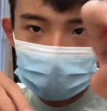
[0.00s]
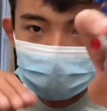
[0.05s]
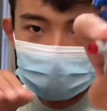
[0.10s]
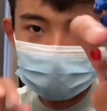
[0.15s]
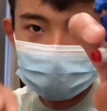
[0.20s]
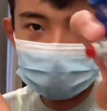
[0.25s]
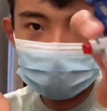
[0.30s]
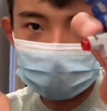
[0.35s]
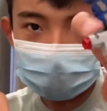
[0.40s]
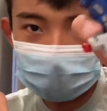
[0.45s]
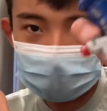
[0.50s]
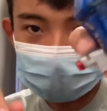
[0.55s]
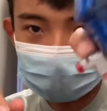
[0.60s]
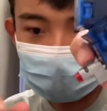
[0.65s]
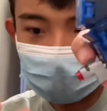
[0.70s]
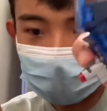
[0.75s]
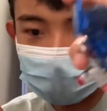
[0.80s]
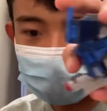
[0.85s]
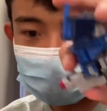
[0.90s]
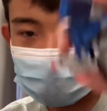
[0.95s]
you
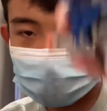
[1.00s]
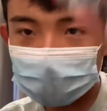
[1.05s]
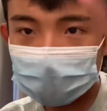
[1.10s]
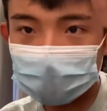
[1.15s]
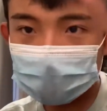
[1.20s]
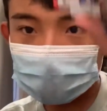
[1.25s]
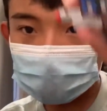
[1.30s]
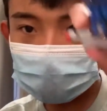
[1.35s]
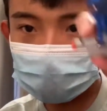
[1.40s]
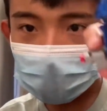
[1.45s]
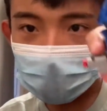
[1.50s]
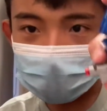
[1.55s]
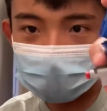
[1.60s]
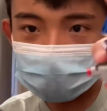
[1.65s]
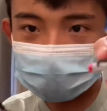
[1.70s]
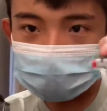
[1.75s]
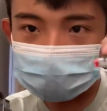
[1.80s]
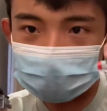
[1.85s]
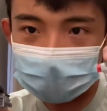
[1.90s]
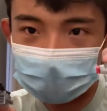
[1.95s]
like the bark
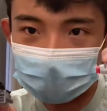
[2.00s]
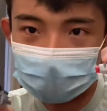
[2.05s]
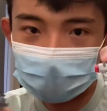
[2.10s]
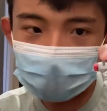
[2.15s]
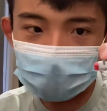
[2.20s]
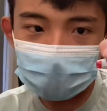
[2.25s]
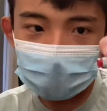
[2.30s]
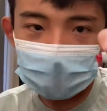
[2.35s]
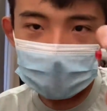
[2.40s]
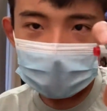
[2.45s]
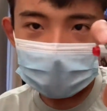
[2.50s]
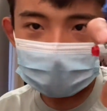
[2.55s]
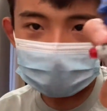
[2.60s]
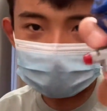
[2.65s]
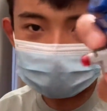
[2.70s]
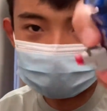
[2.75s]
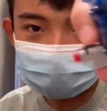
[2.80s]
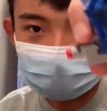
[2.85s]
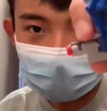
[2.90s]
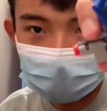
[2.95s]
speeder, it's the
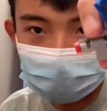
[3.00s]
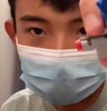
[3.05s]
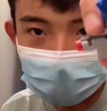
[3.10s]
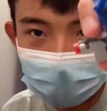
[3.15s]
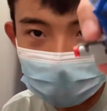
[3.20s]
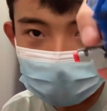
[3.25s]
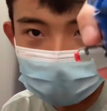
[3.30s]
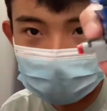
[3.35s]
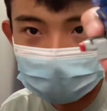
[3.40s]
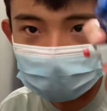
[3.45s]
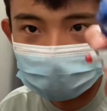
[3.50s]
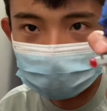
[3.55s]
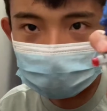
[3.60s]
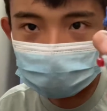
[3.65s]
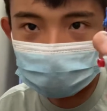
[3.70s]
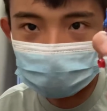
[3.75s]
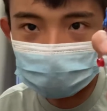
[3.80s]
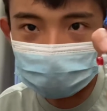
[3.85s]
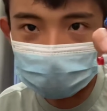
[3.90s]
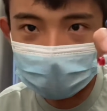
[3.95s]
same mechanism. You
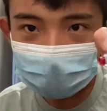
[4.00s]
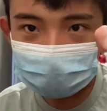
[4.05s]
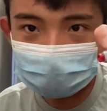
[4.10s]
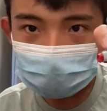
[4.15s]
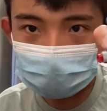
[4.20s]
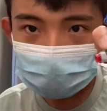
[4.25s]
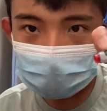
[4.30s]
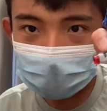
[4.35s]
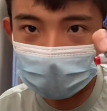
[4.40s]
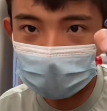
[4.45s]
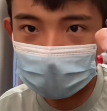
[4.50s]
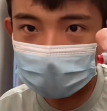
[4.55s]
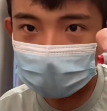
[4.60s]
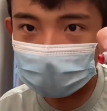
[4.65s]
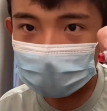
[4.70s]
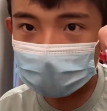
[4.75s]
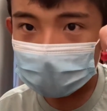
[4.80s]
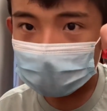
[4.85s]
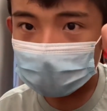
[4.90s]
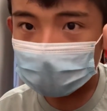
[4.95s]
press the button
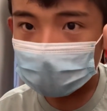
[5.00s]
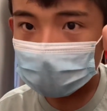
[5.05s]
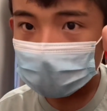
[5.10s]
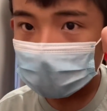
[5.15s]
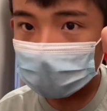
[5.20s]
and